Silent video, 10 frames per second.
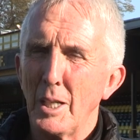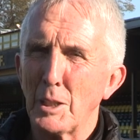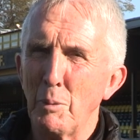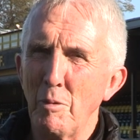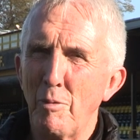it's
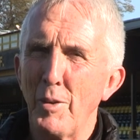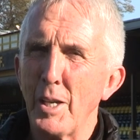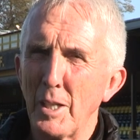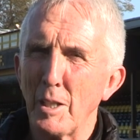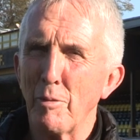been
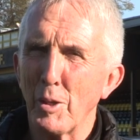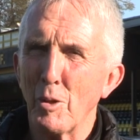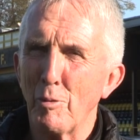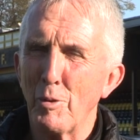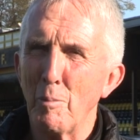very
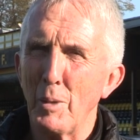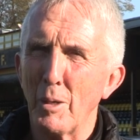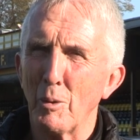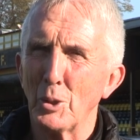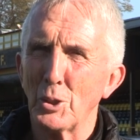difficult for
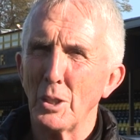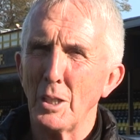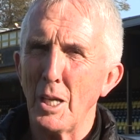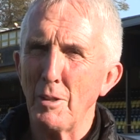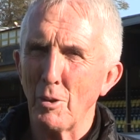Melrose
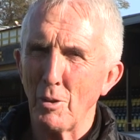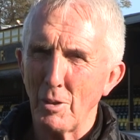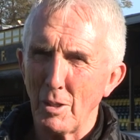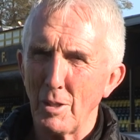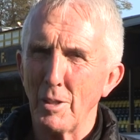in the,
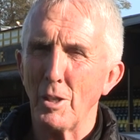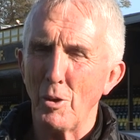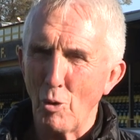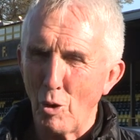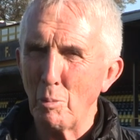the
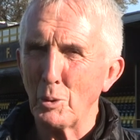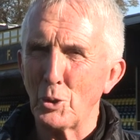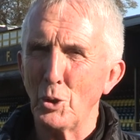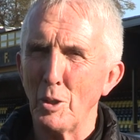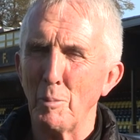normal
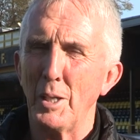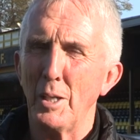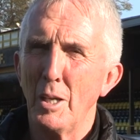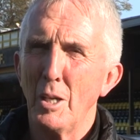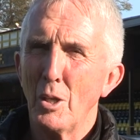tournament
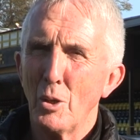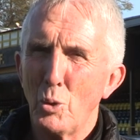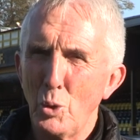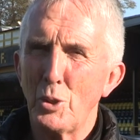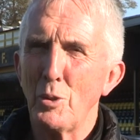
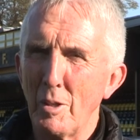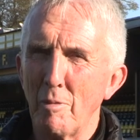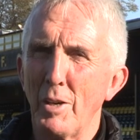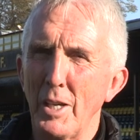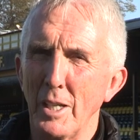who to
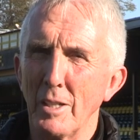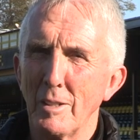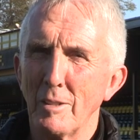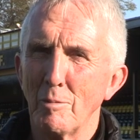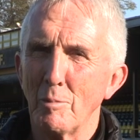invite
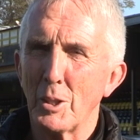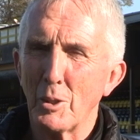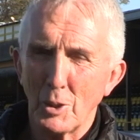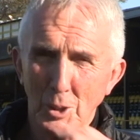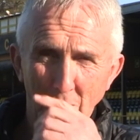
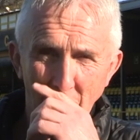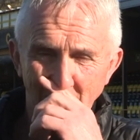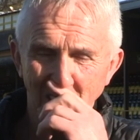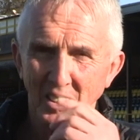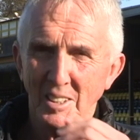because
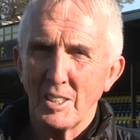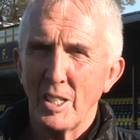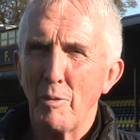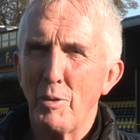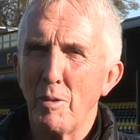
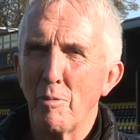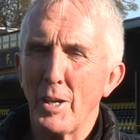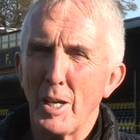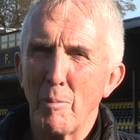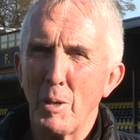if you
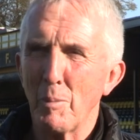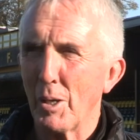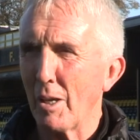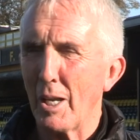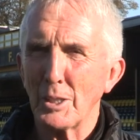invite, I remember
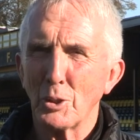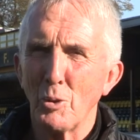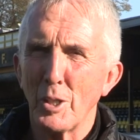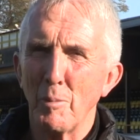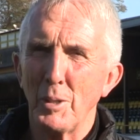Glasgow
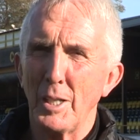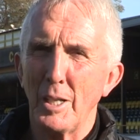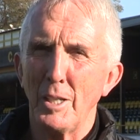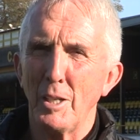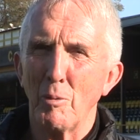coming down
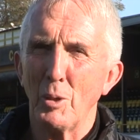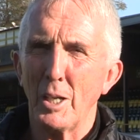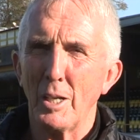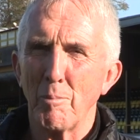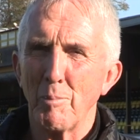here with
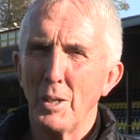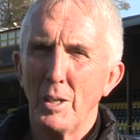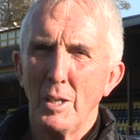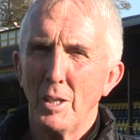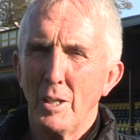a
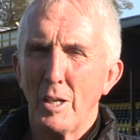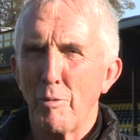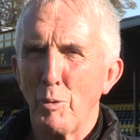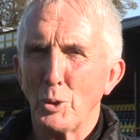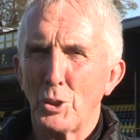a
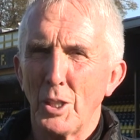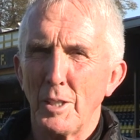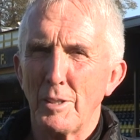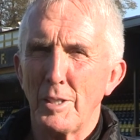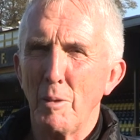full
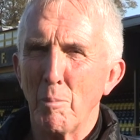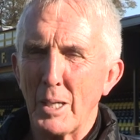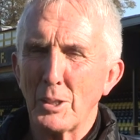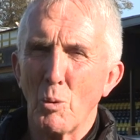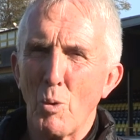strength team,
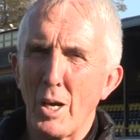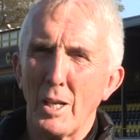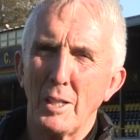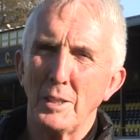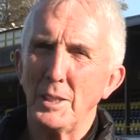
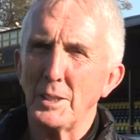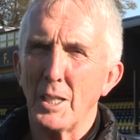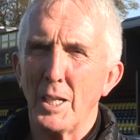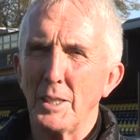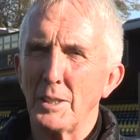Matawalu and these
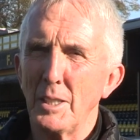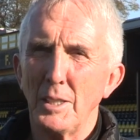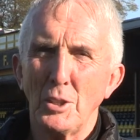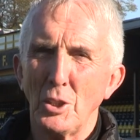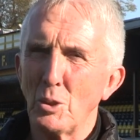guys, and they
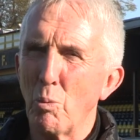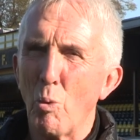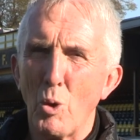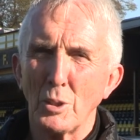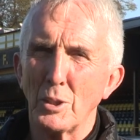just
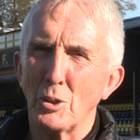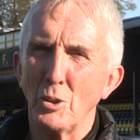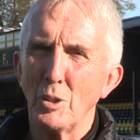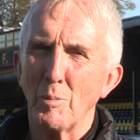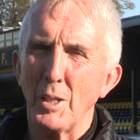walked the
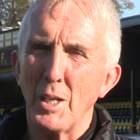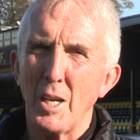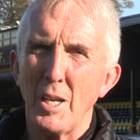tournament. Now,